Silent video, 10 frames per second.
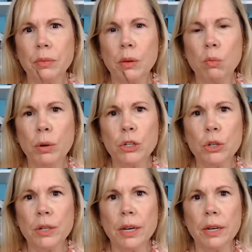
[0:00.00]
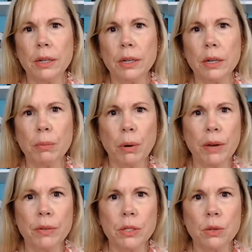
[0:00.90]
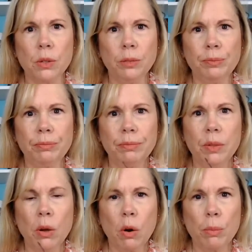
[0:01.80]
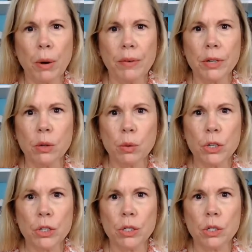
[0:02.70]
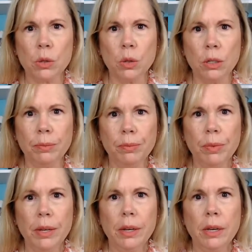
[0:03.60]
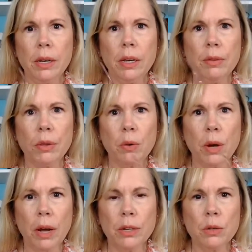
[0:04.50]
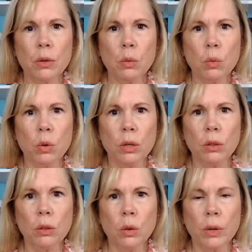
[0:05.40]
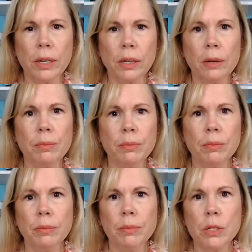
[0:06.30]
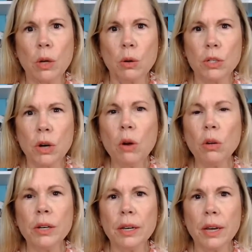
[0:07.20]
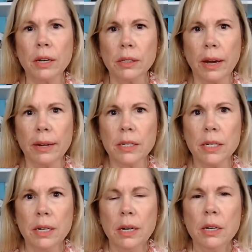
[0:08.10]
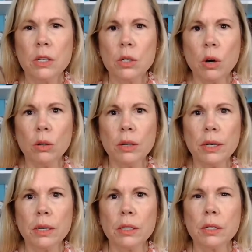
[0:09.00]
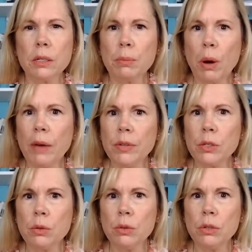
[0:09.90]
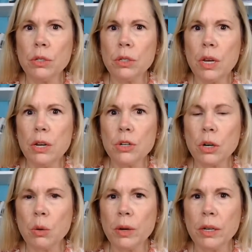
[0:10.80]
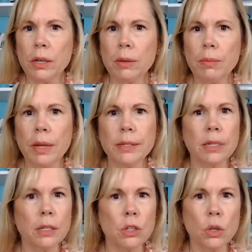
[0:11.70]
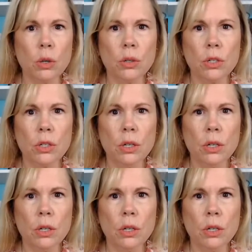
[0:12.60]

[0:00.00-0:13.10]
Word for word: put your kid in a private school or a private Christian school if they're under the world curriculum. So start looking at that. Start looking, does the private schools teach a curriculum that's in the church?